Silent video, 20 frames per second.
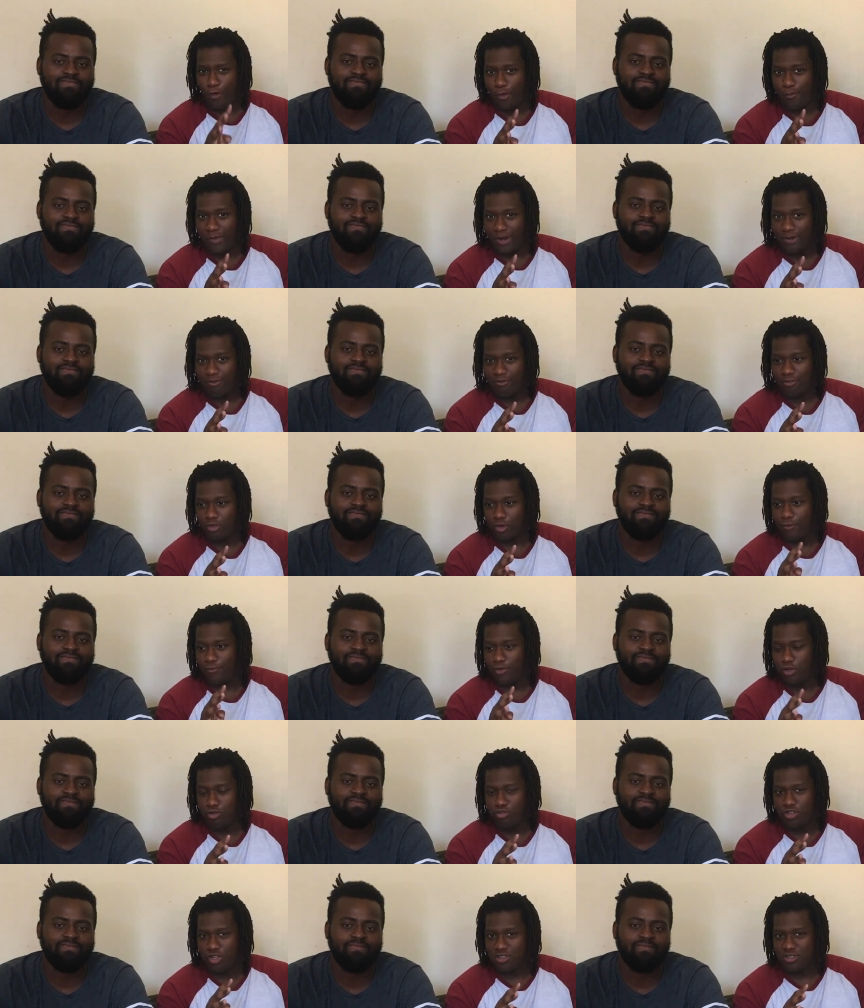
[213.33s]
Speaker 1: four months of
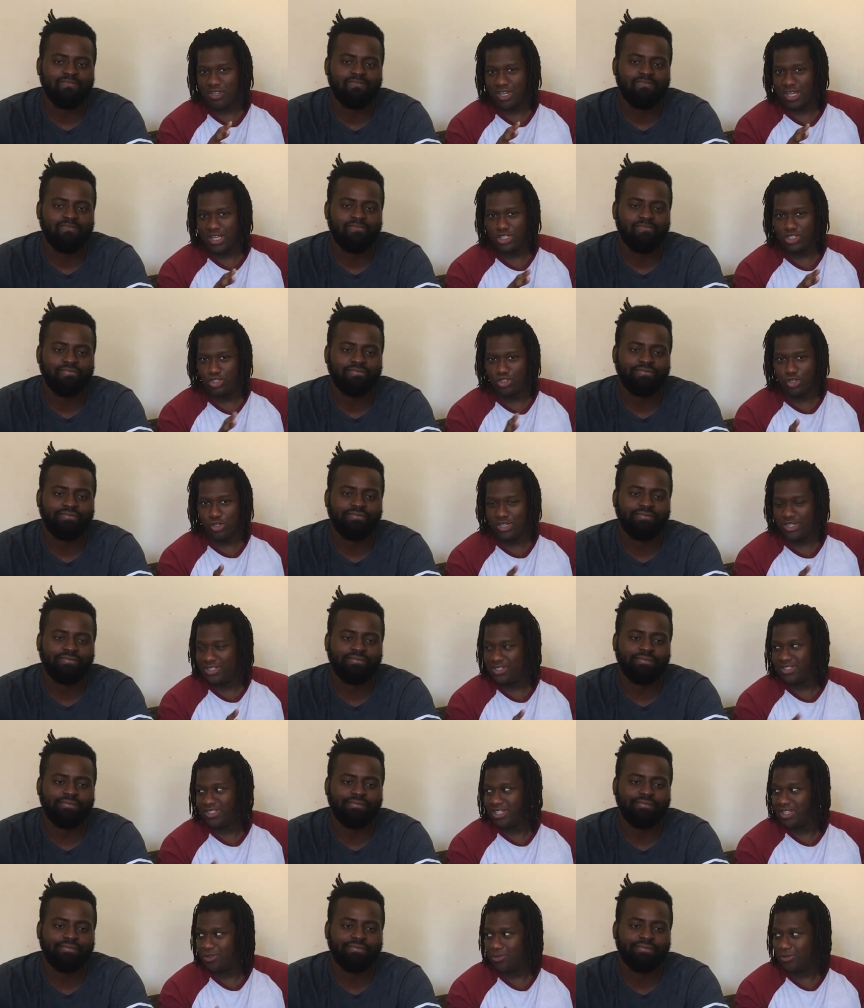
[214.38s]
you just enjoying
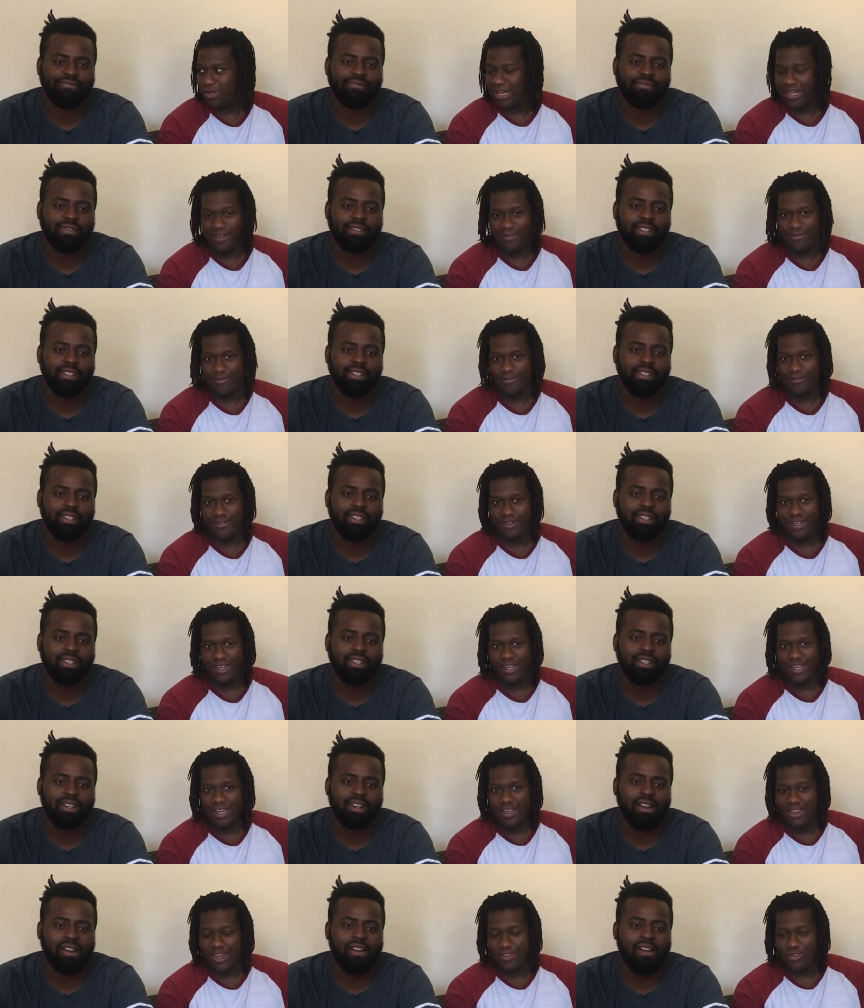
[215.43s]
single life.
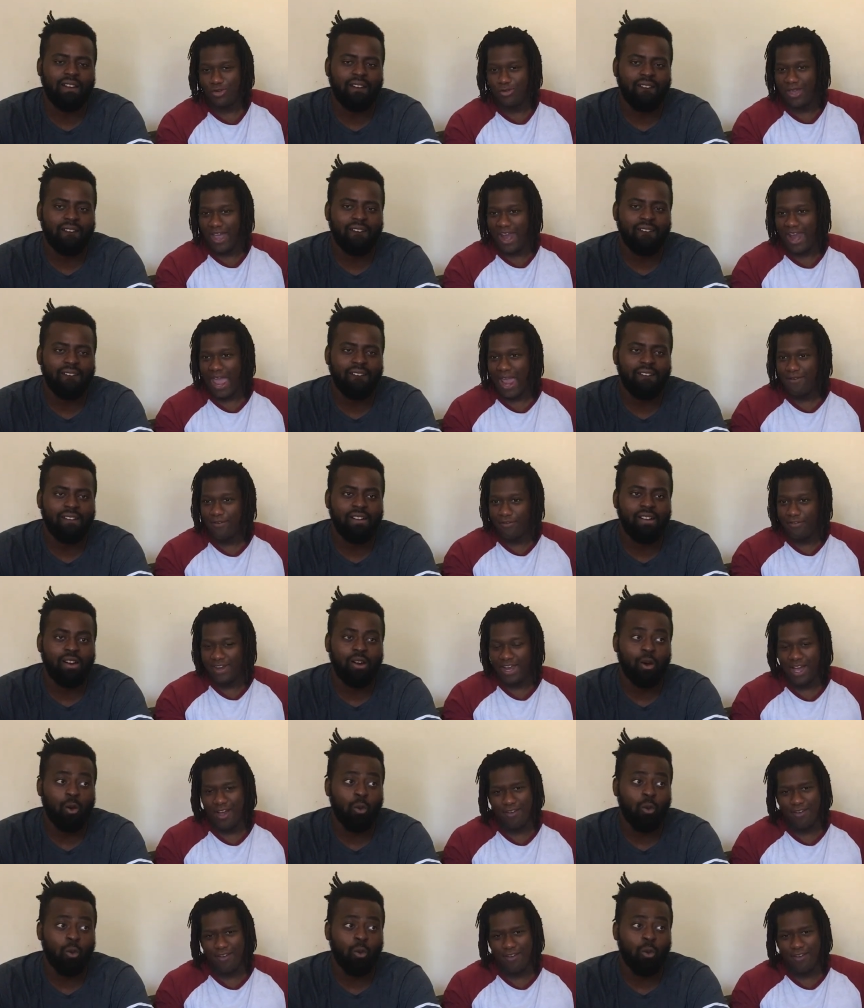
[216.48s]
That's you getting everything